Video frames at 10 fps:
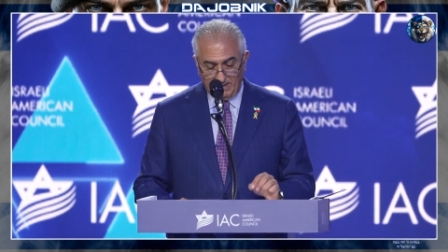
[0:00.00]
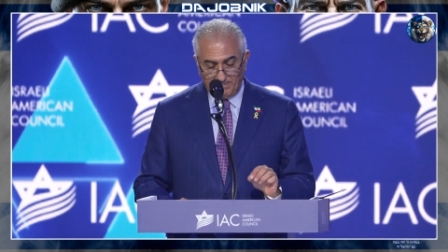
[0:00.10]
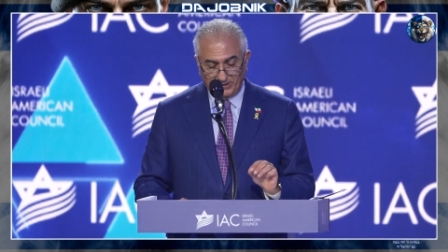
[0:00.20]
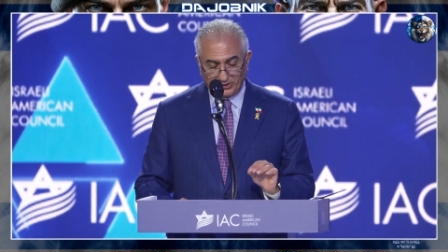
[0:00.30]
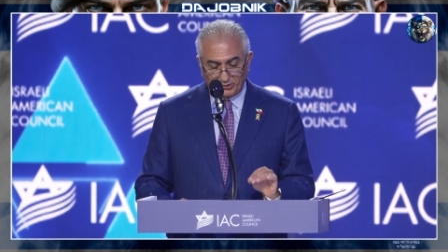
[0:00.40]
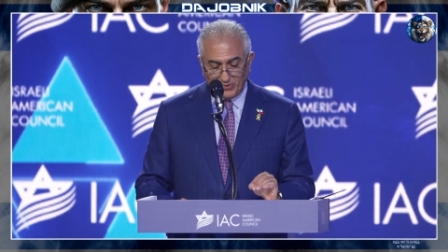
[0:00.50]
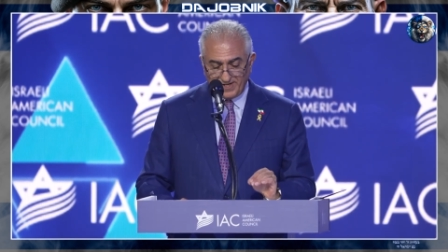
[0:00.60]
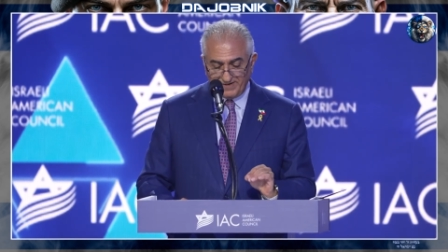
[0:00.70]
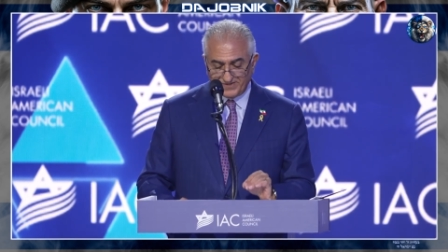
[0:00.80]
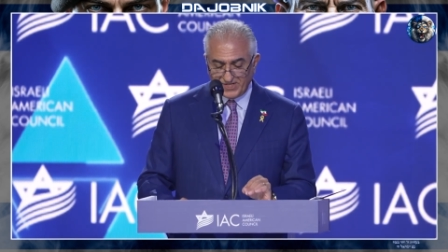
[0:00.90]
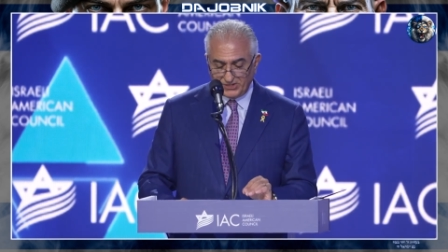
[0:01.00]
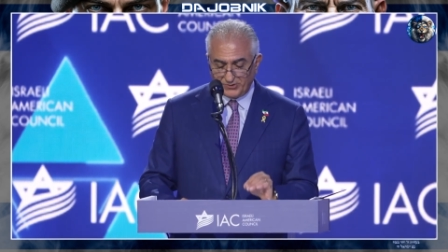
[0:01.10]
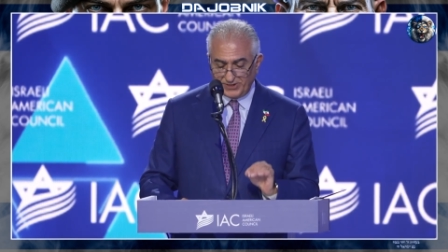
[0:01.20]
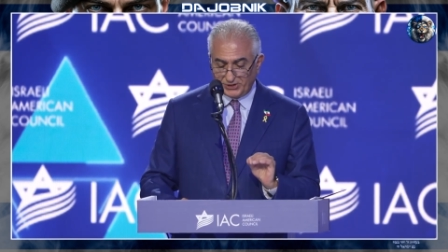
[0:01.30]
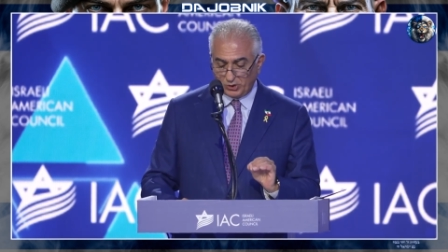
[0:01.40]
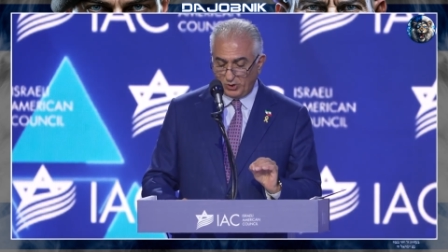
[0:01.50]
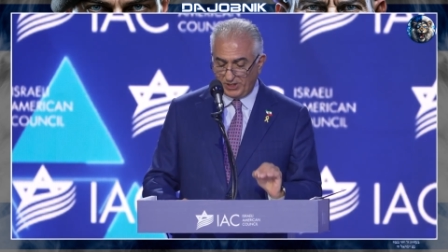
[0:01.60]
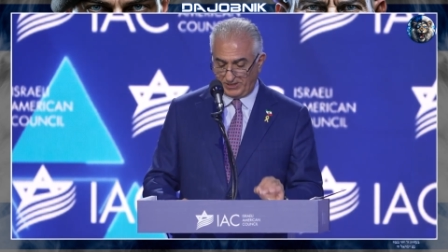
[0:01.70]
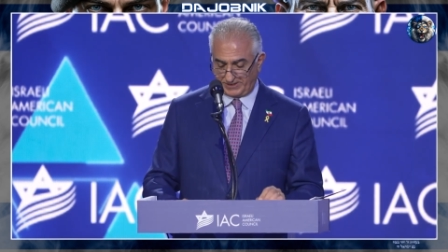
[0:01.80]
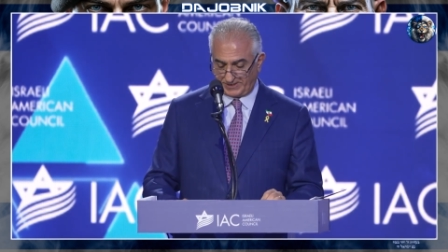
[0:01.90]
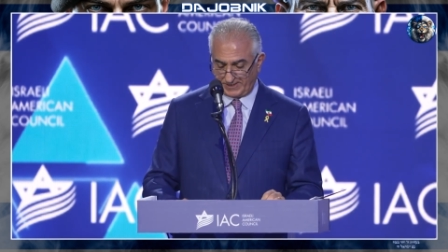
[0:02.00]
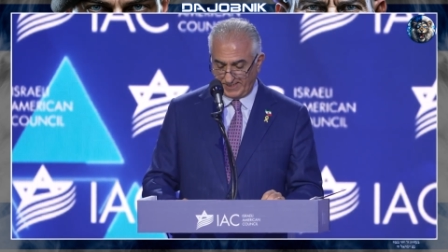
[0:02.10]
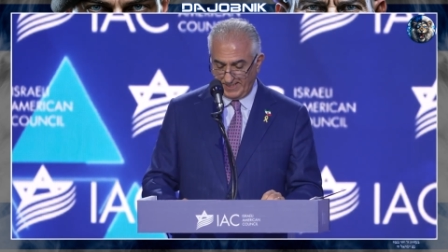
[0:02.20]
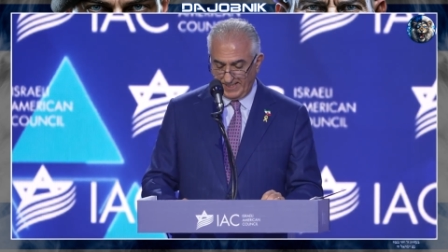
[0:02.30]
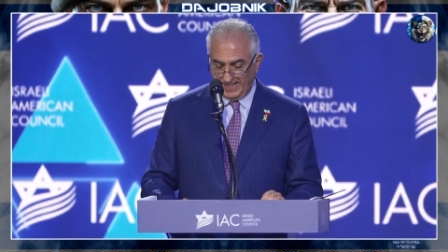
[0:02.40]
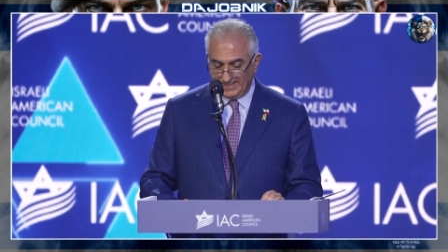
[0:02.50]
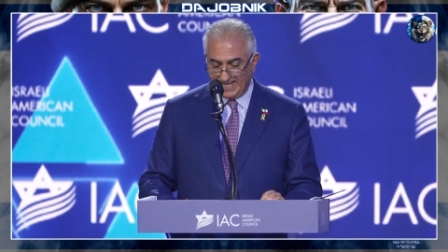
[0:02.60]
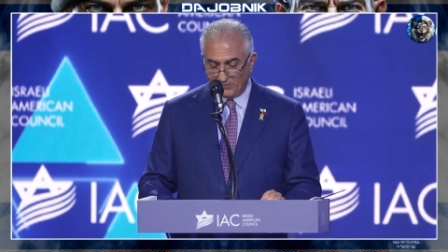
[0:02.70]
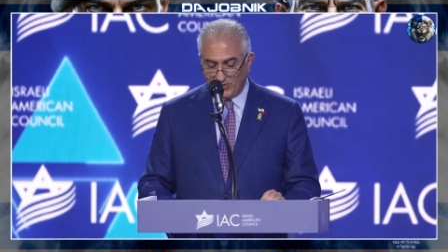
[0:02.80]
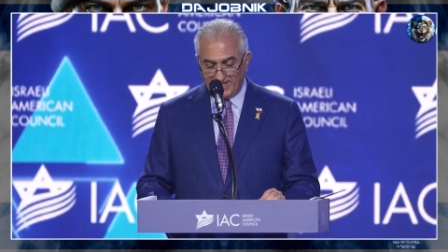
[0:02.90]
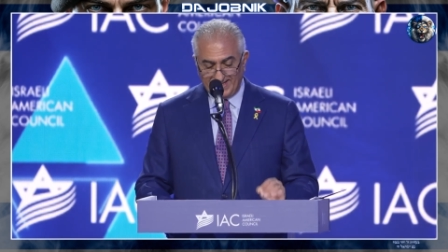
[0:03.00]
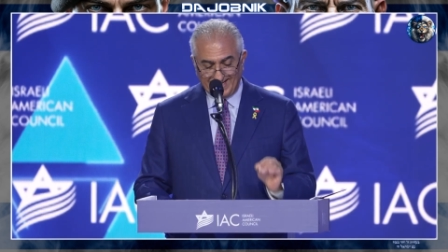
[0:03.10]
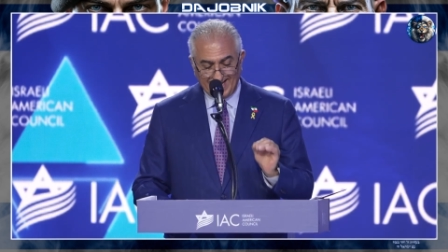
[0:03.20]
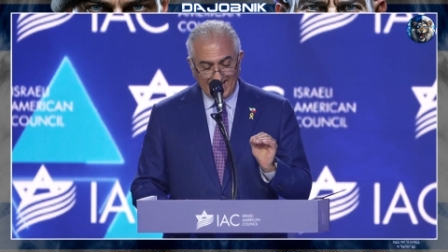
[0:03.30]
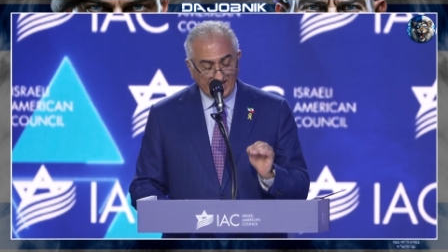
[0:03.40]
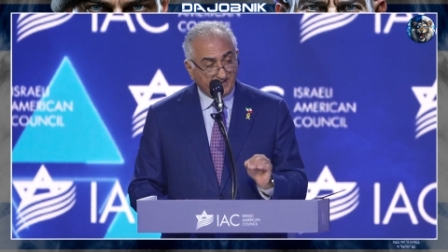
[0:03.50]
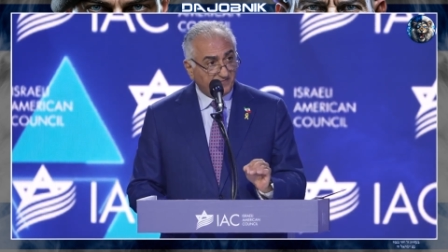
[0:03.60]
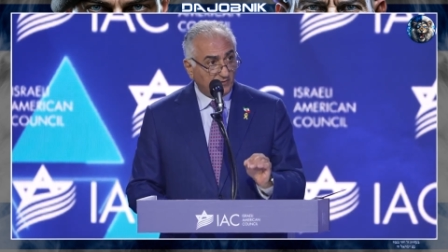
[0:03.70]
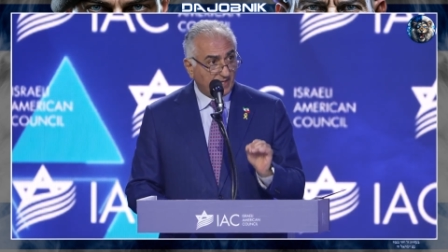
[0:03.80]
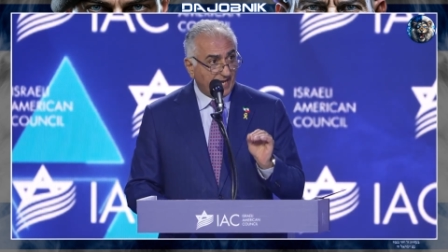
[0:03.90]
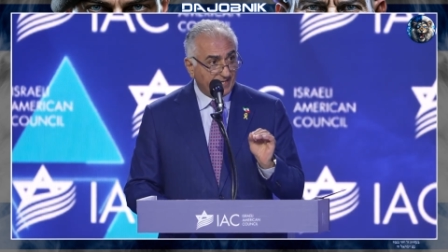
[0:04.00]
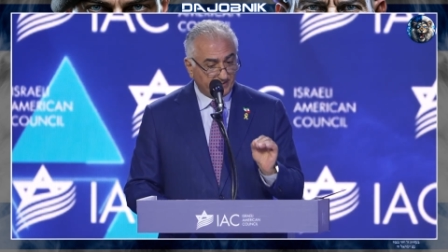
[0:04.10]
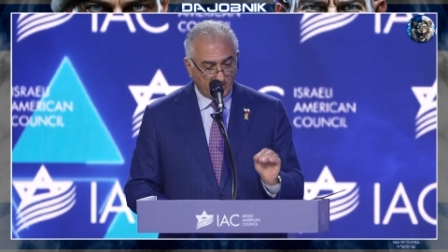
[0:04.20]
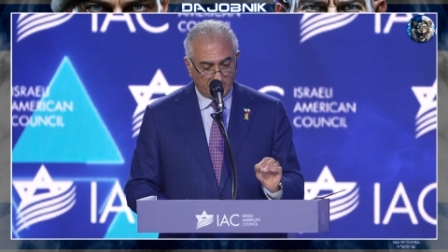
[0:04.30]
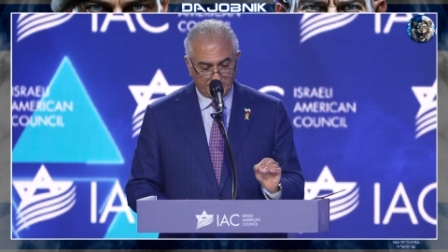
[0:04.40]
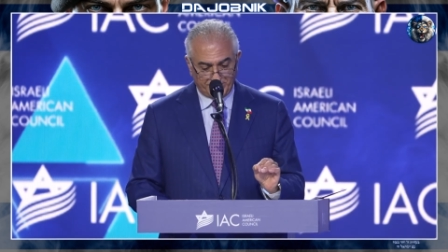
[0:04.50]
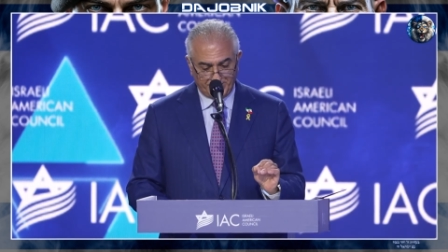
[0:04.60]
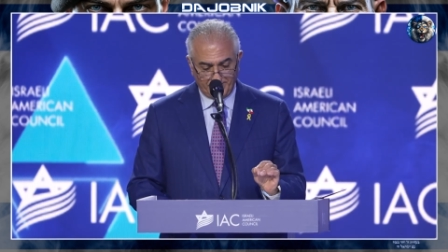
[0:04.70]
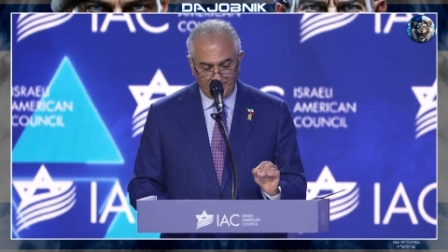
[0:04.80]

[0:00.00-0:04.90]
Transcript: But the 20th century showed us that when that hateful ideology